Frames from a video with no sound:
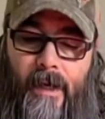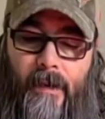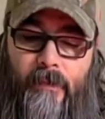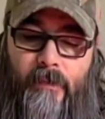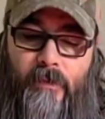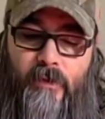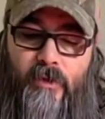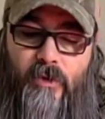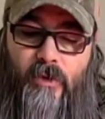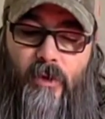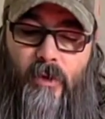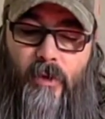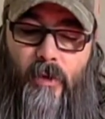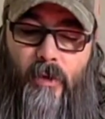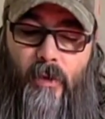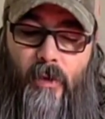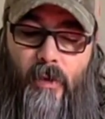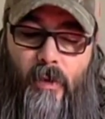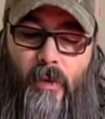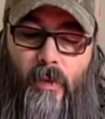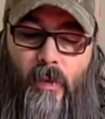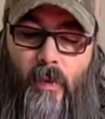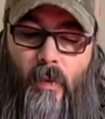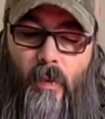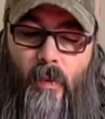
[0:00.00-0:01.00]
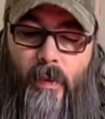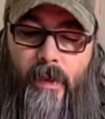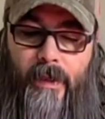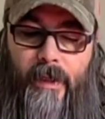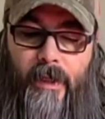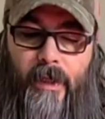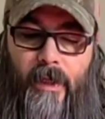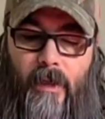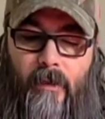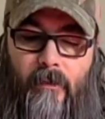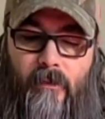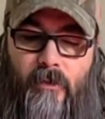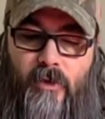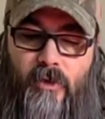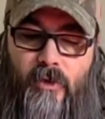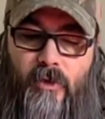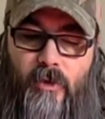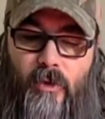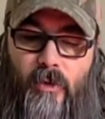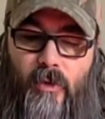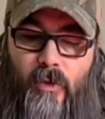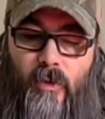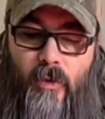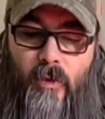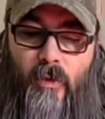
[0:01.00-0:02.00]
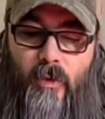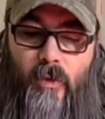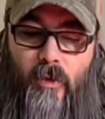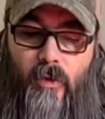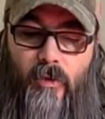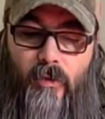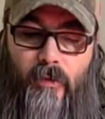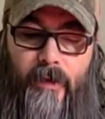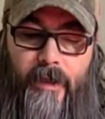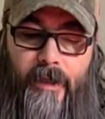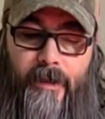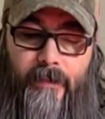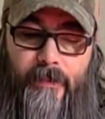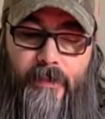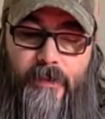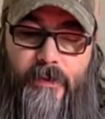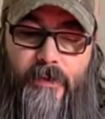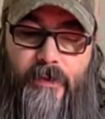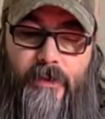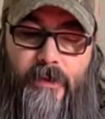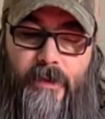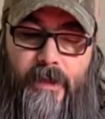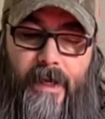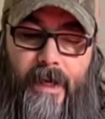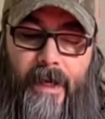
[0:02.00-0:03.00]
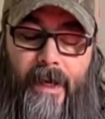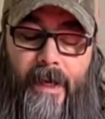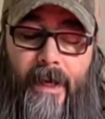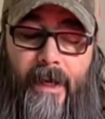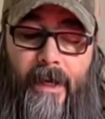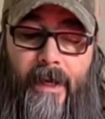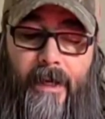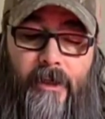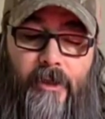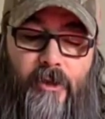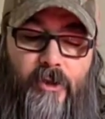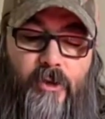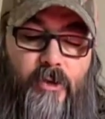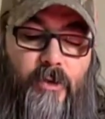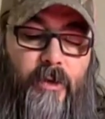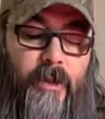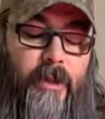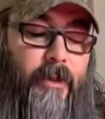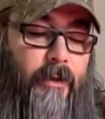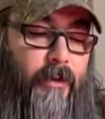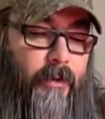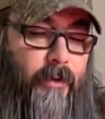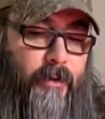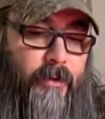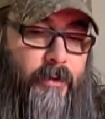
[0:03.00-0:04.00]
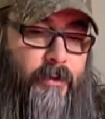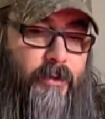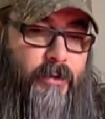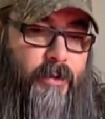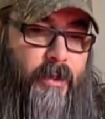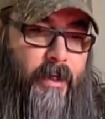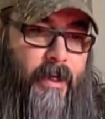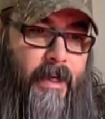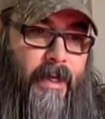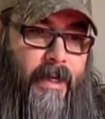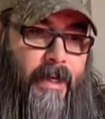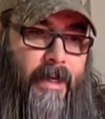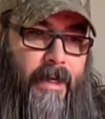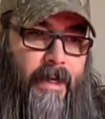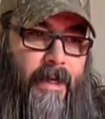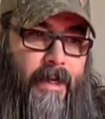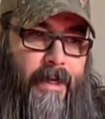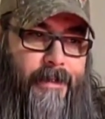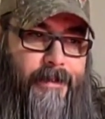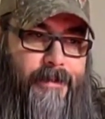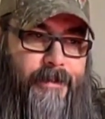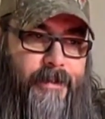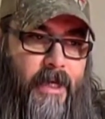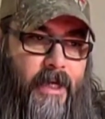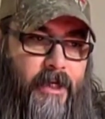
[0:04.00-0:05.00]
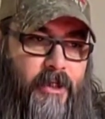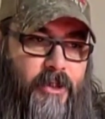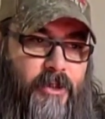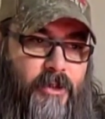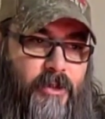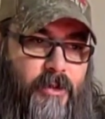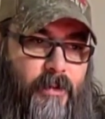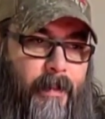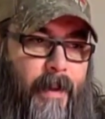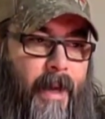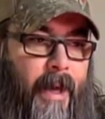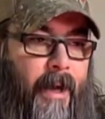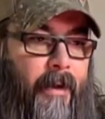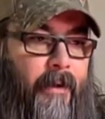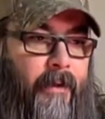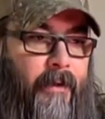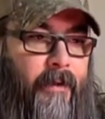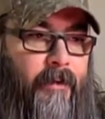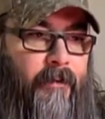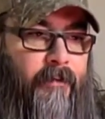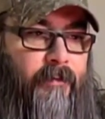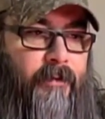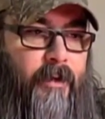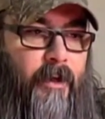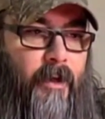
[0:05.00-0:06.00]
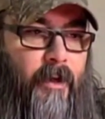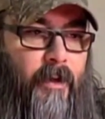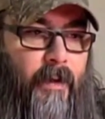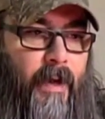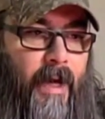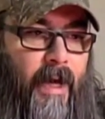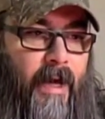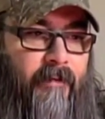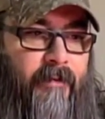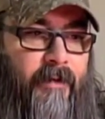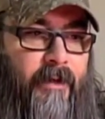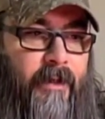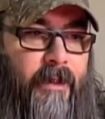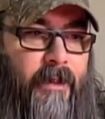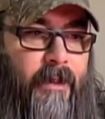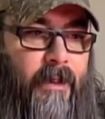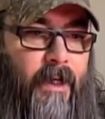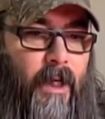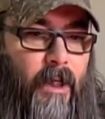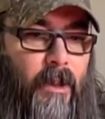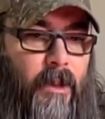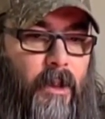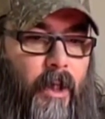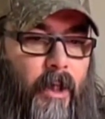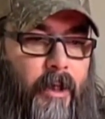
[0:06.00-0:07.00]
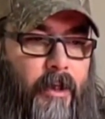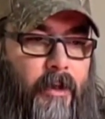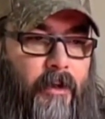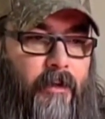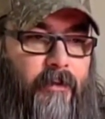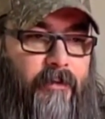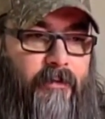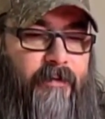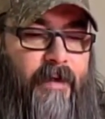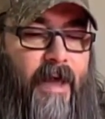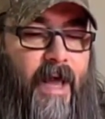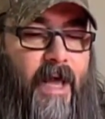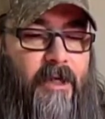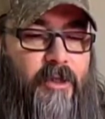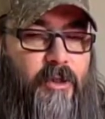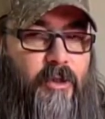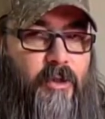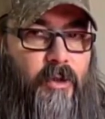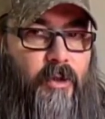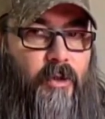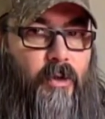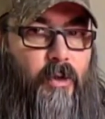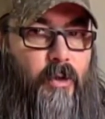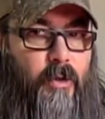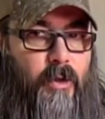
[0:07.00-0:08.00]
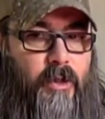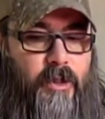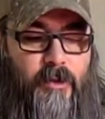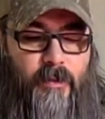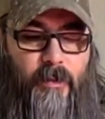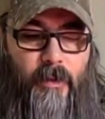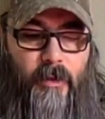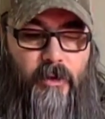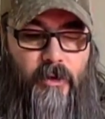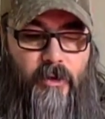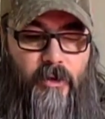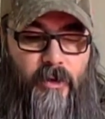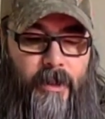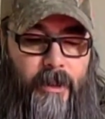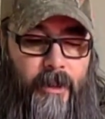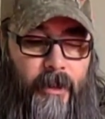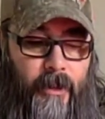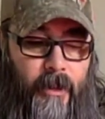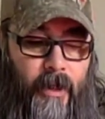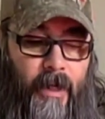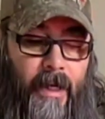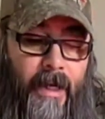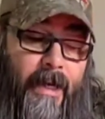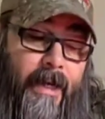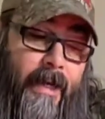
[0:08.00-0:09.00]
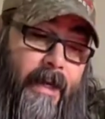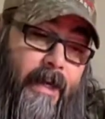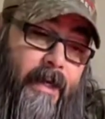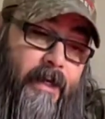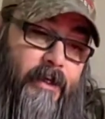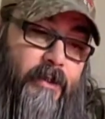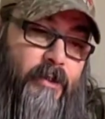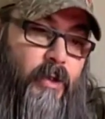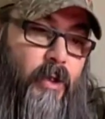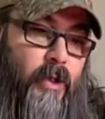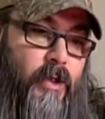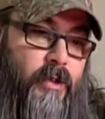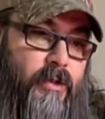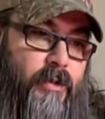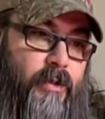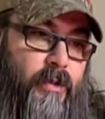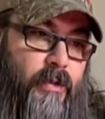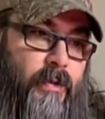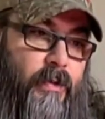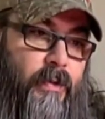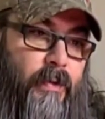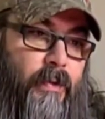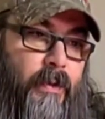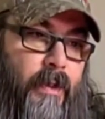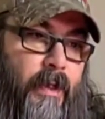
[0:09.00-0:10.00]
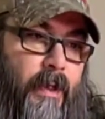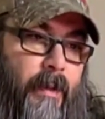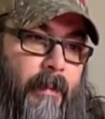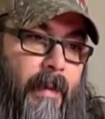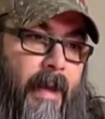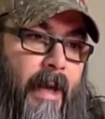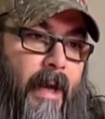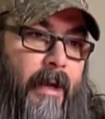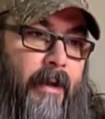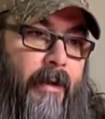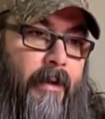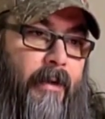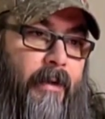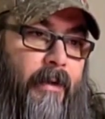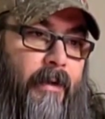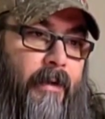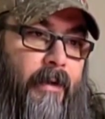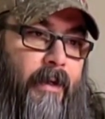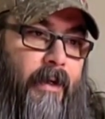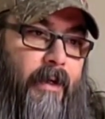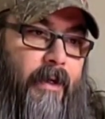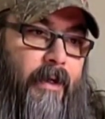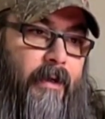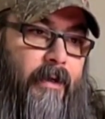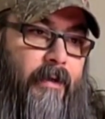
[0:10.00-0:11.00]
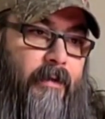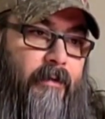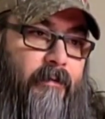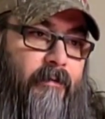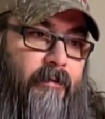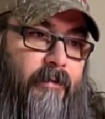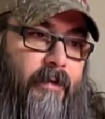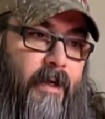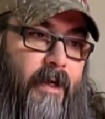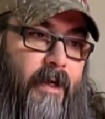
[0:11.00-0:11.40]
so when it comes to grips and triggers, it's not just a matter of, you know, having a lighter, faster, crisper trigger. It's also a matter of,